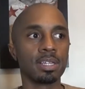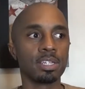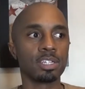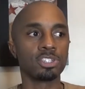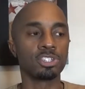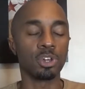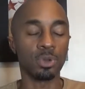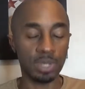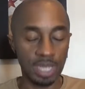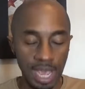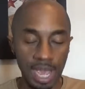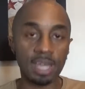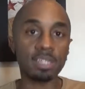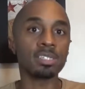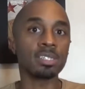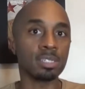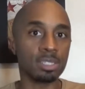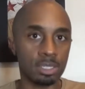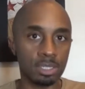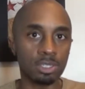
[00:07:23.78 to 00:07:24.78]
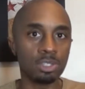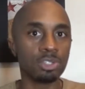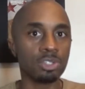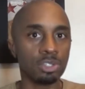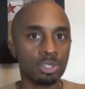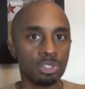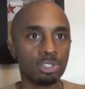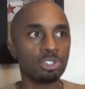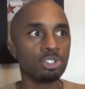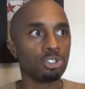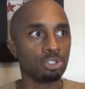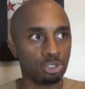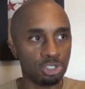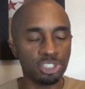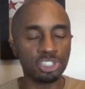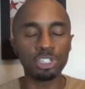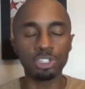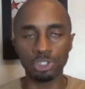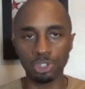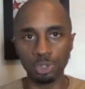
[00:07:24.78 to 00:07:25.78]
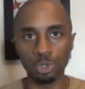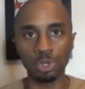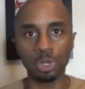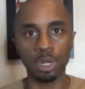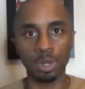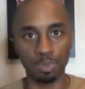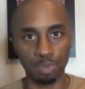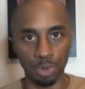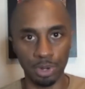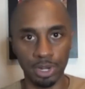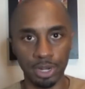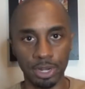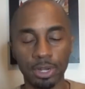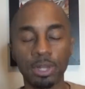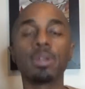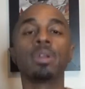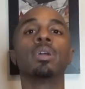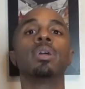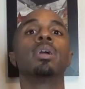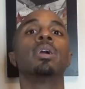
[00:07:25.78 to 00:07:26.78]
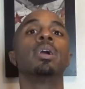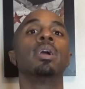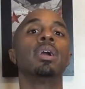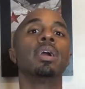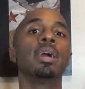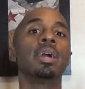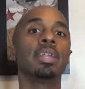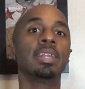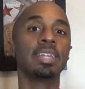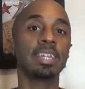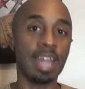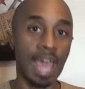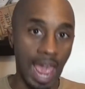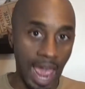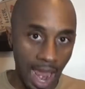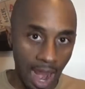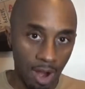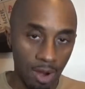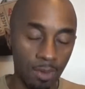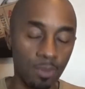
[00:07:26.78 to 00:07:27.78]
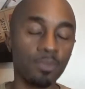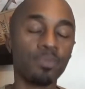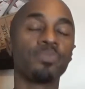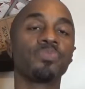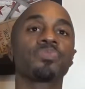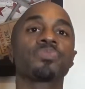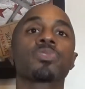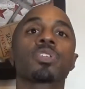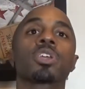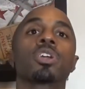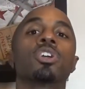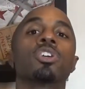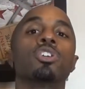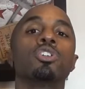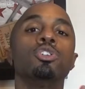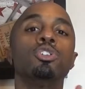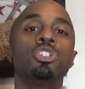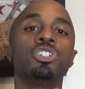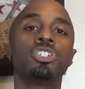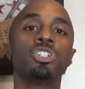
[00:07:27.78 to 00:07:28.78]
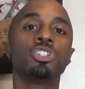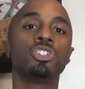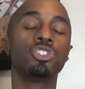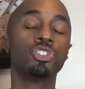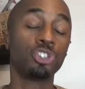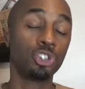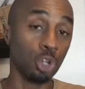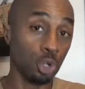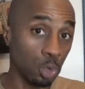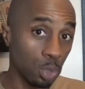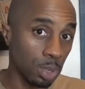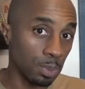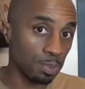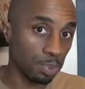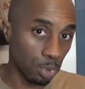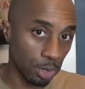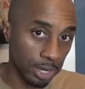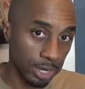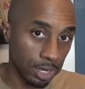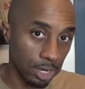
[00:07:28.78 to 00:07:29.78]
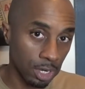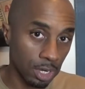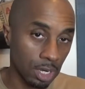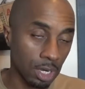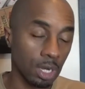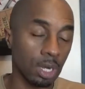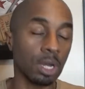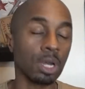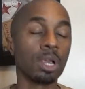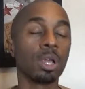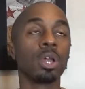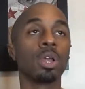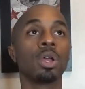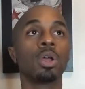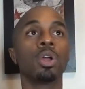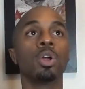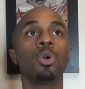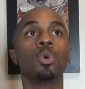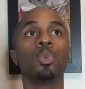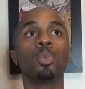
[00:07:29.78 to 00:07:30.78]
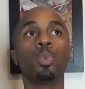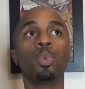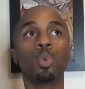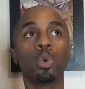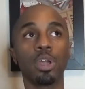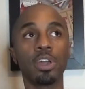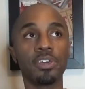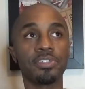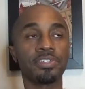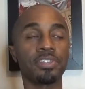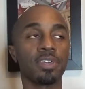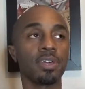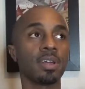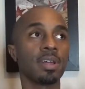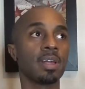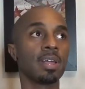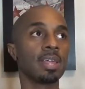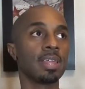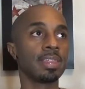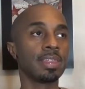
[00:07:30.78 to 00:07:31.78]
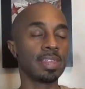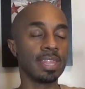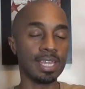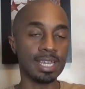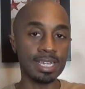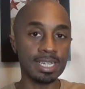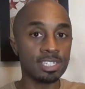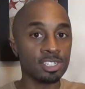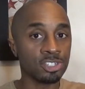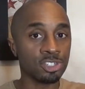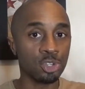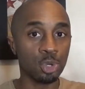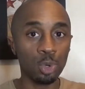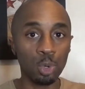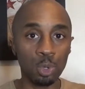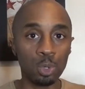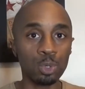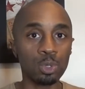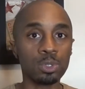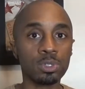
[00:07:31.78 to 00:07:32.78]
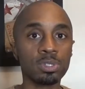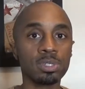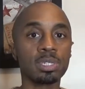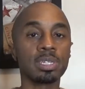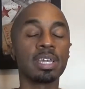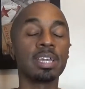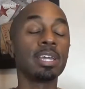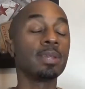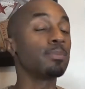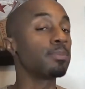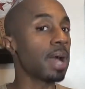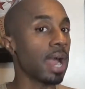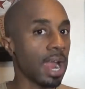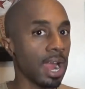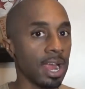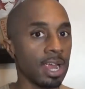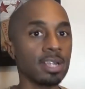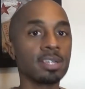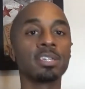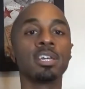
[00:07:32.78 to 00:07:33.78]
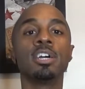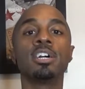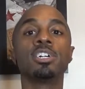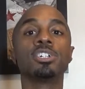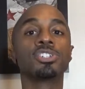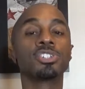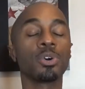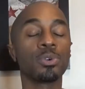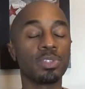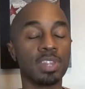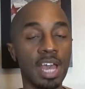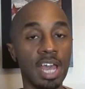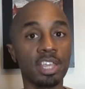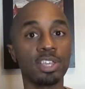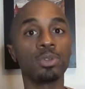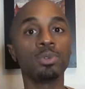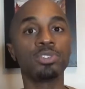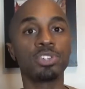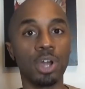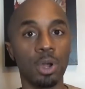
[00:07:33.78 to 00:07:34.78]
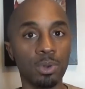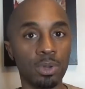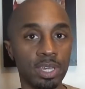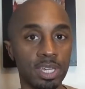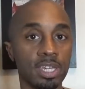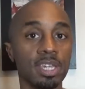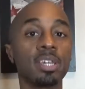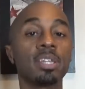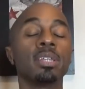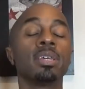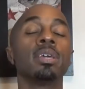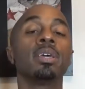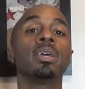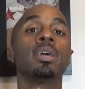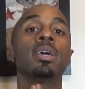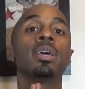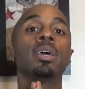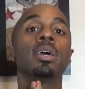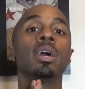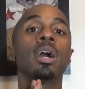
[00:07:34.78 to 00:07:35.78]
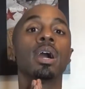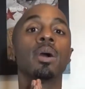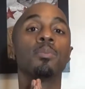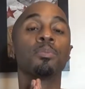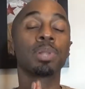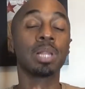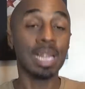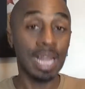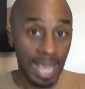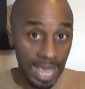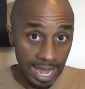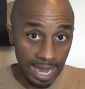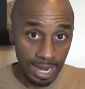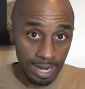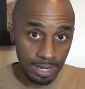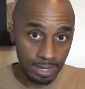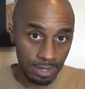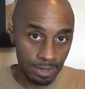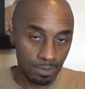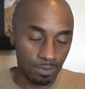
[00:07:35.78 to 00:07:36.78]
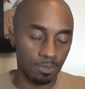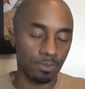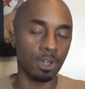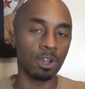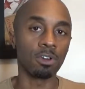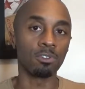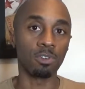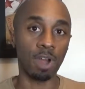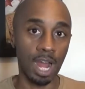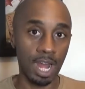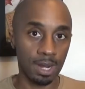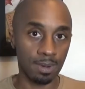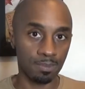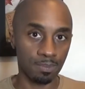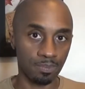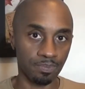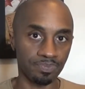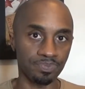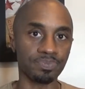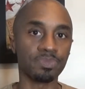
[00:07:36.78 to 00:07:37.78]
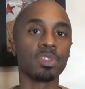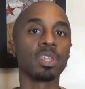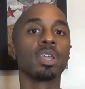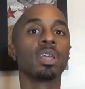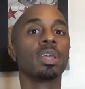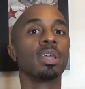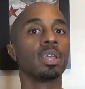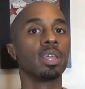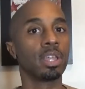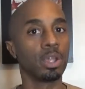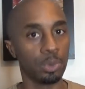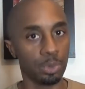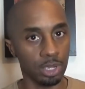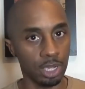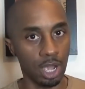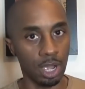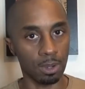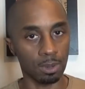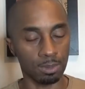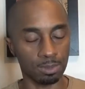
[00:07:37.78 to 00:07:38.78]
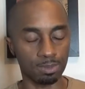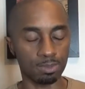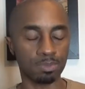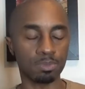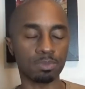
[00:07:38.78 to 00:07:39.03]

So yes, you should do a bringer. Now, you should do a bringer with these tools in mind so that you don't get played, right? Here we go.